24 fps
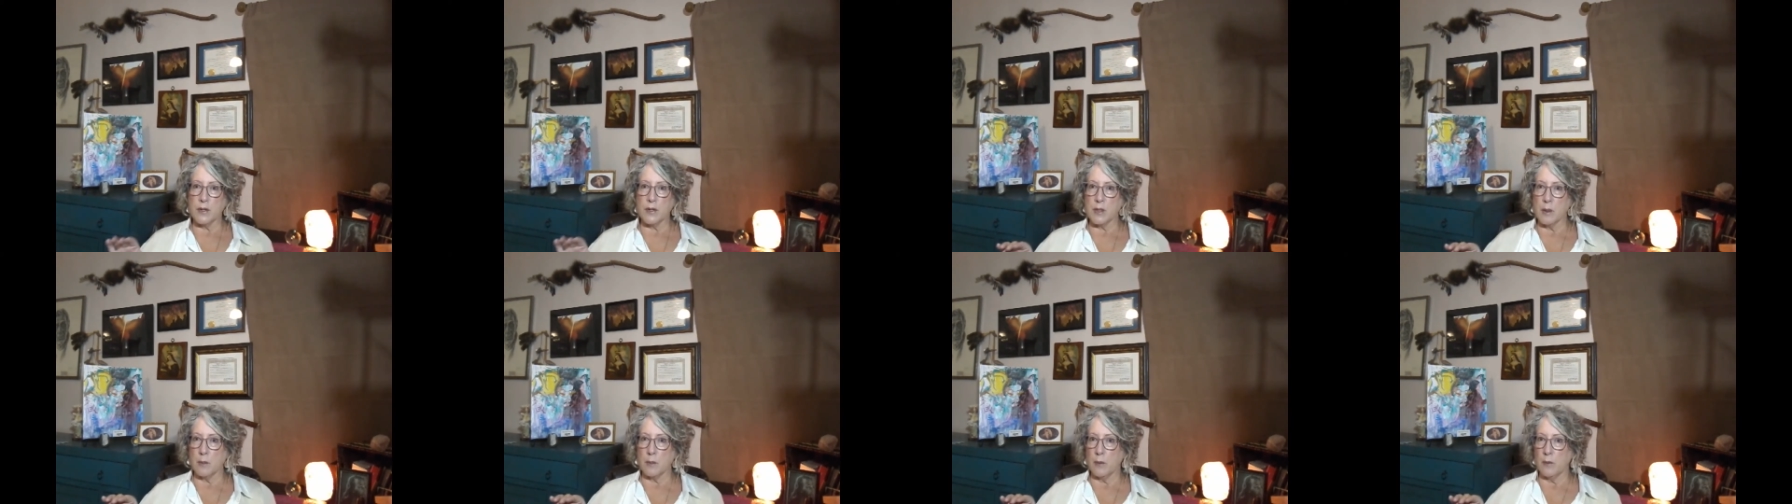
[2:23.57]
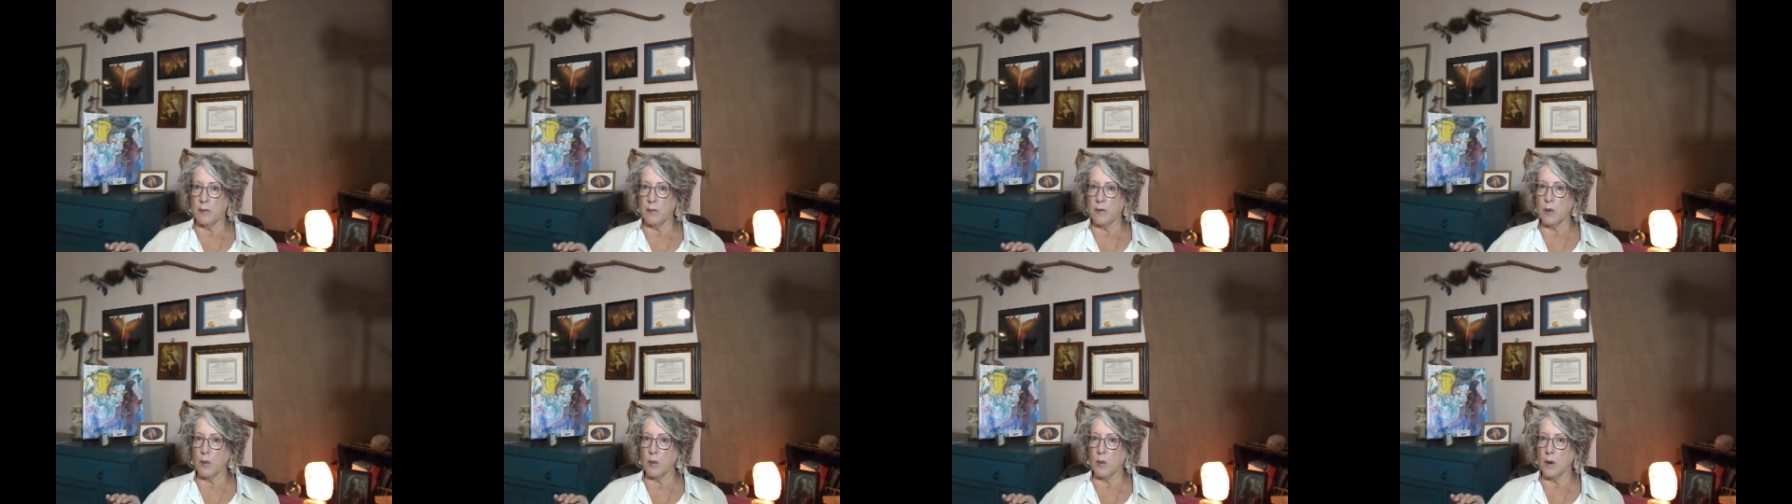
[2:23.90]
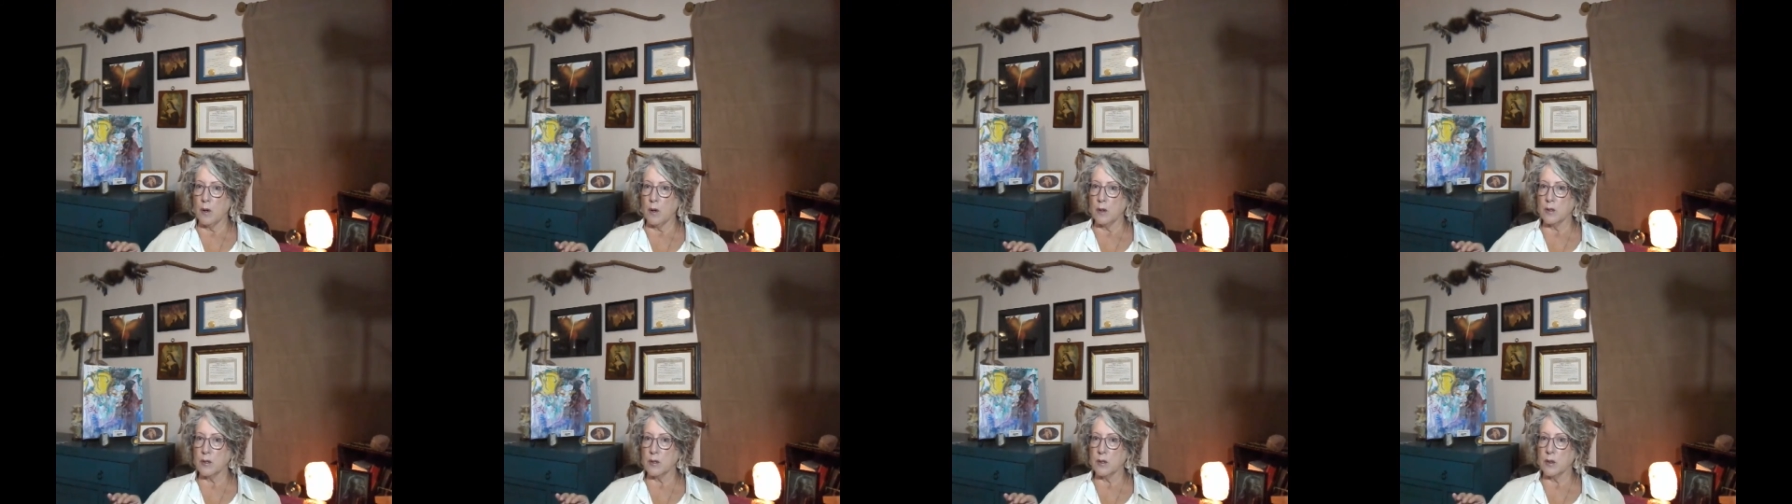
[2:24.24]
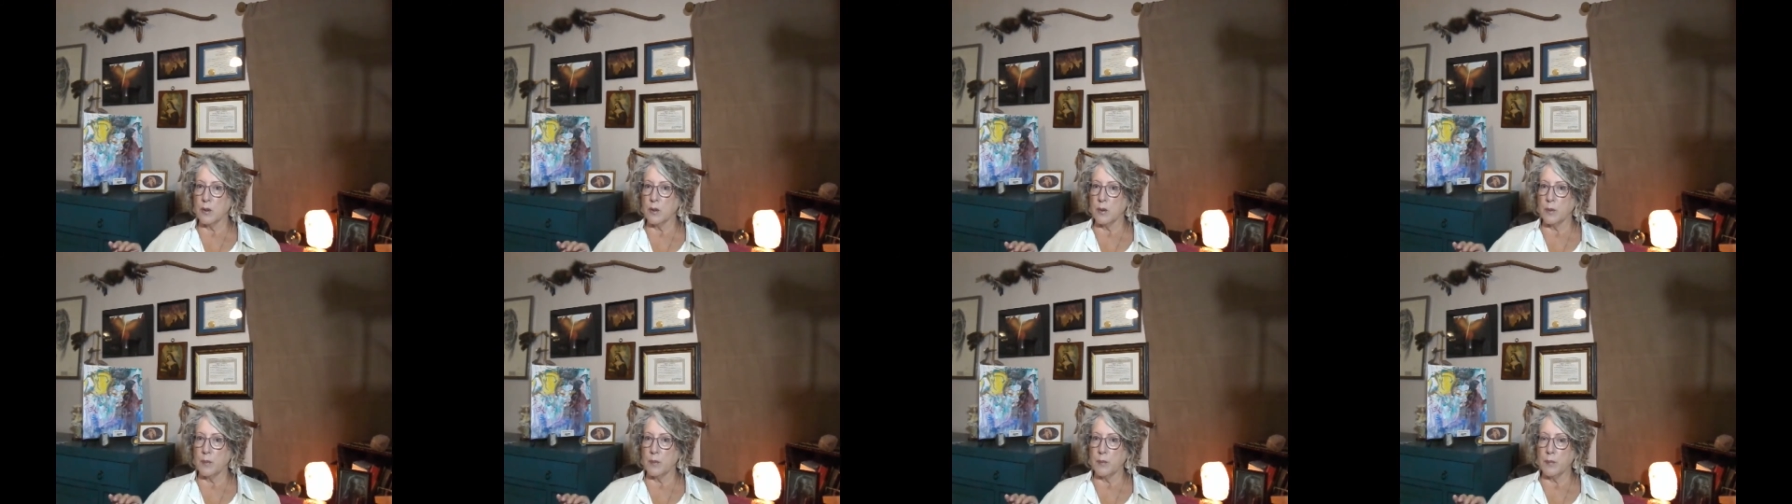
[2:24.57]
some of you
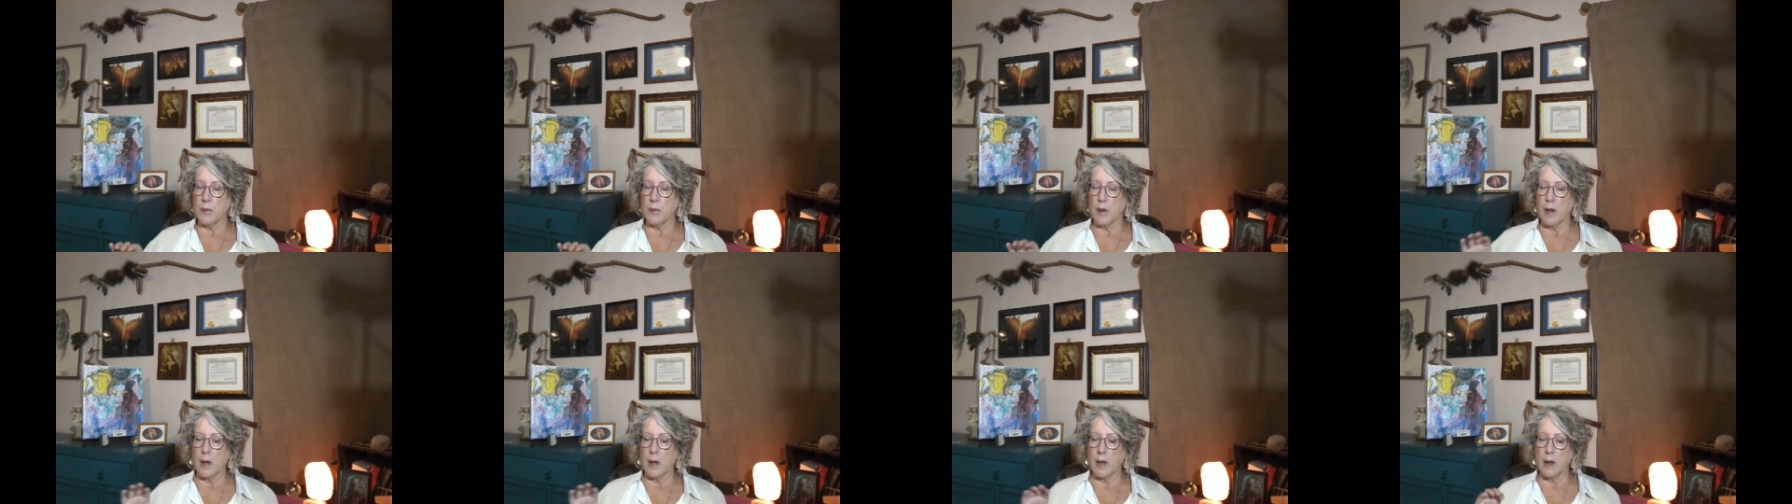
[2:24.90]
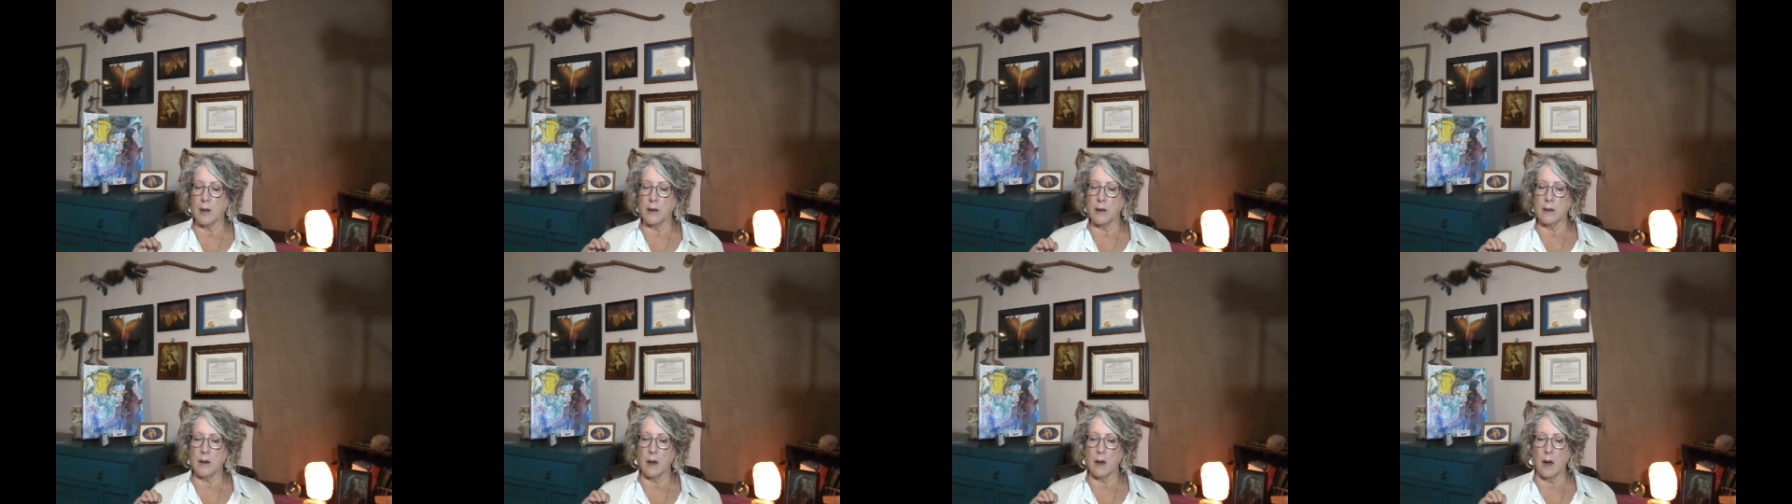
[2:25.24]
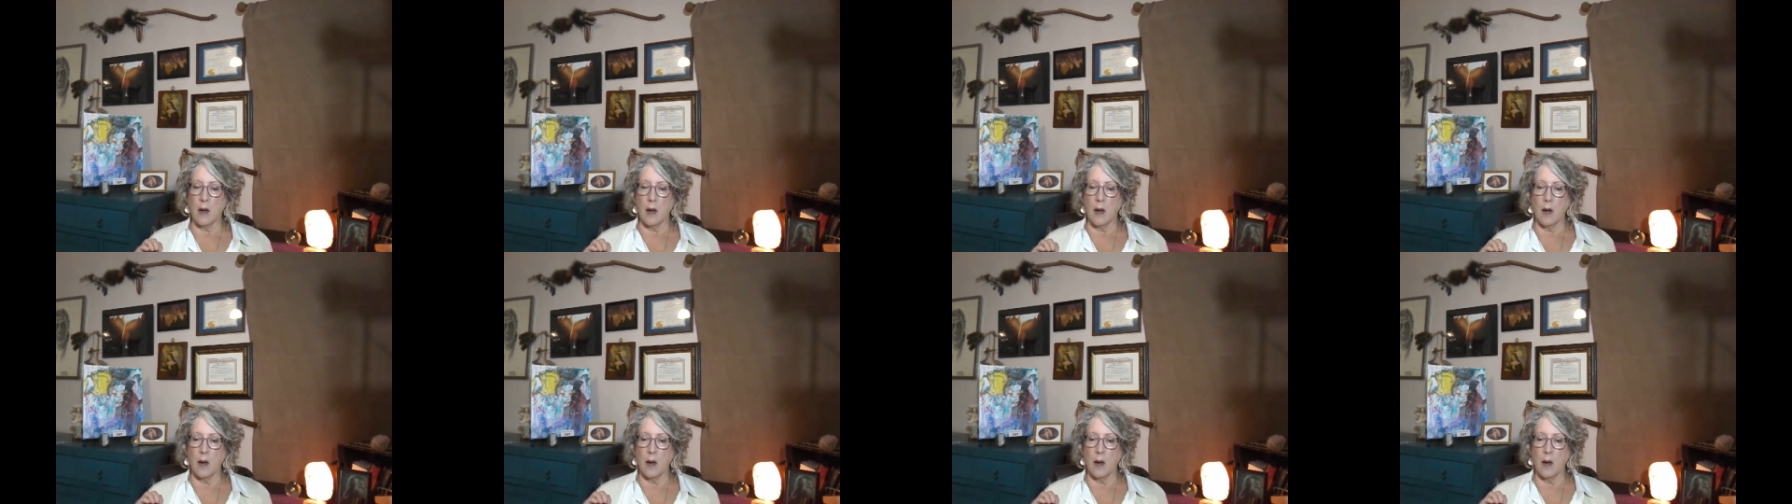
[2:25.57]
also. And,